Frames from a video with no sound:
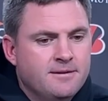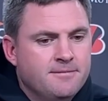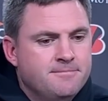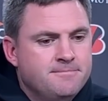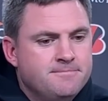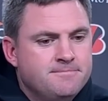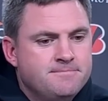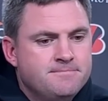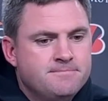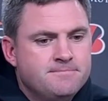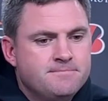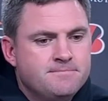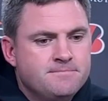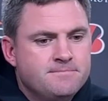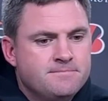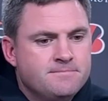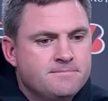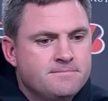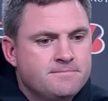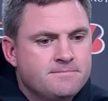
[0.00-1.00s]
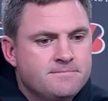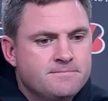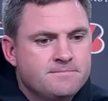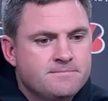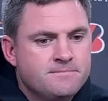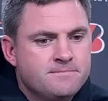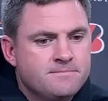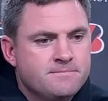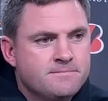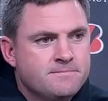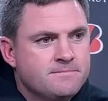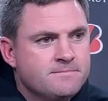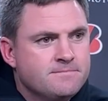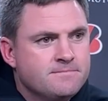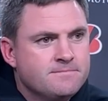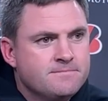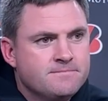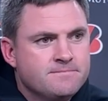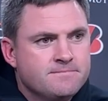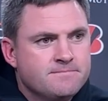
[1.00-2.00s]
is the tight
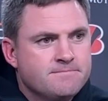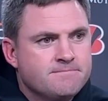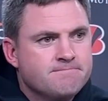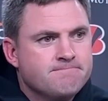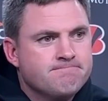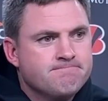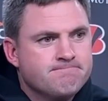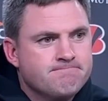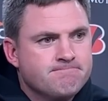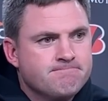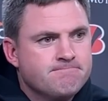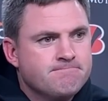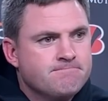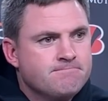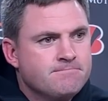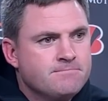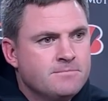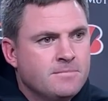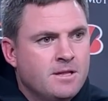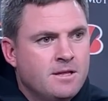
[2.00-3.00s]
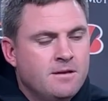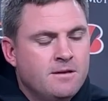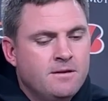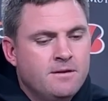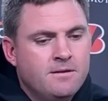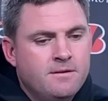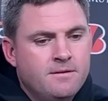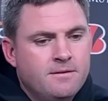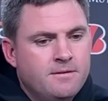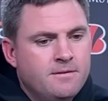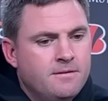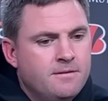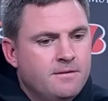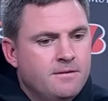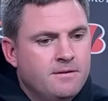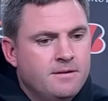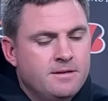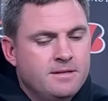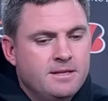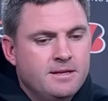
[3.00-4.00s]
end aspect of what he brings as a runner?
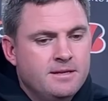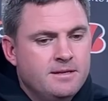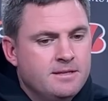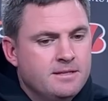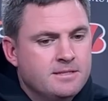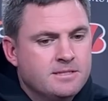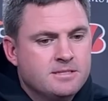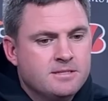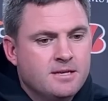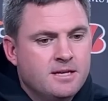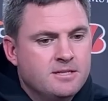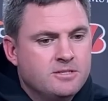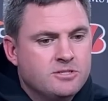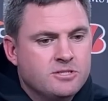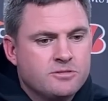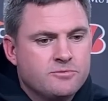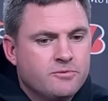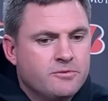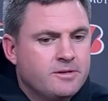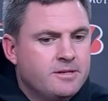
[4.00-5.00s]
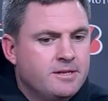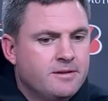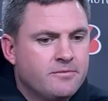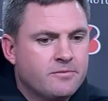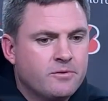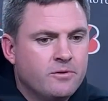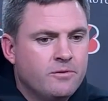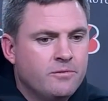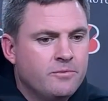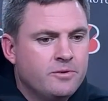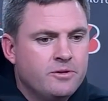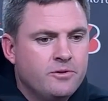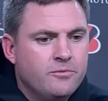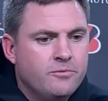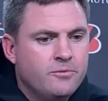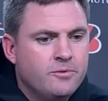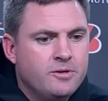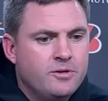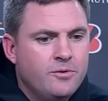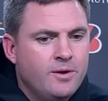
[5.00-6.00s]
It's it's just really difficult when you
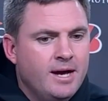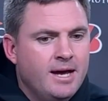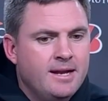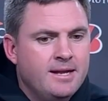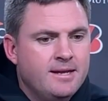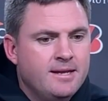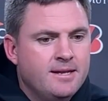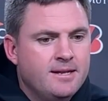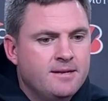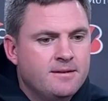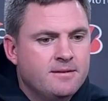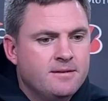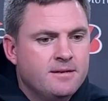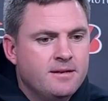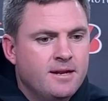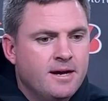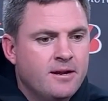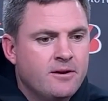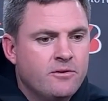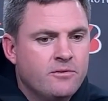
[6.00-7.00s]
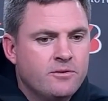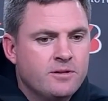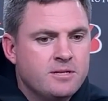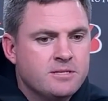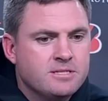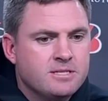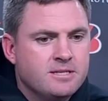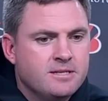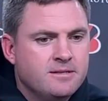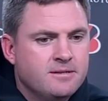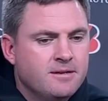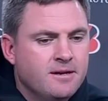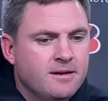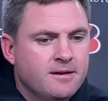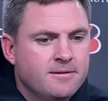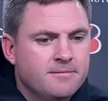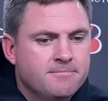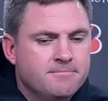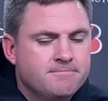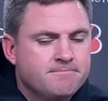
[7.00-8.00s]
when you add in not only is he,
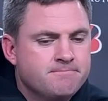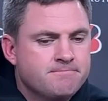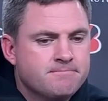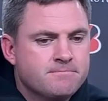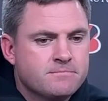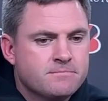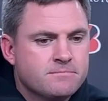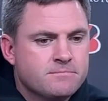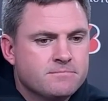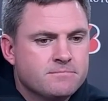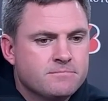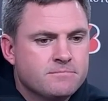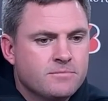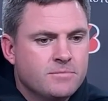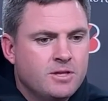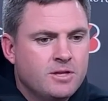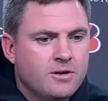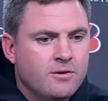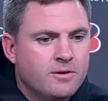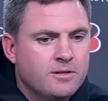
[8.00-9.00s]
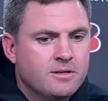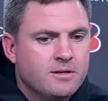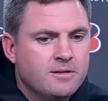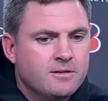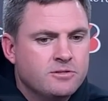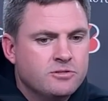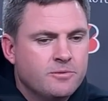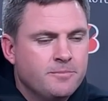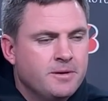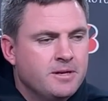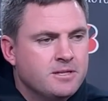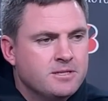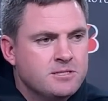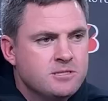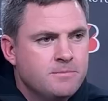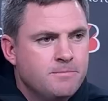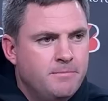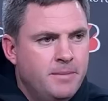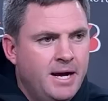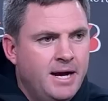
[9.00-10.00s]
uh, you know, a, a tremendous
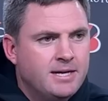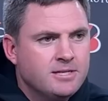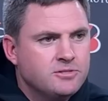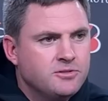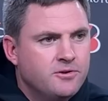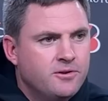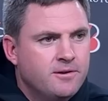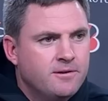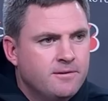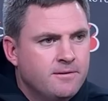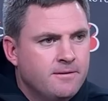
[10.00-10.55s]
passer.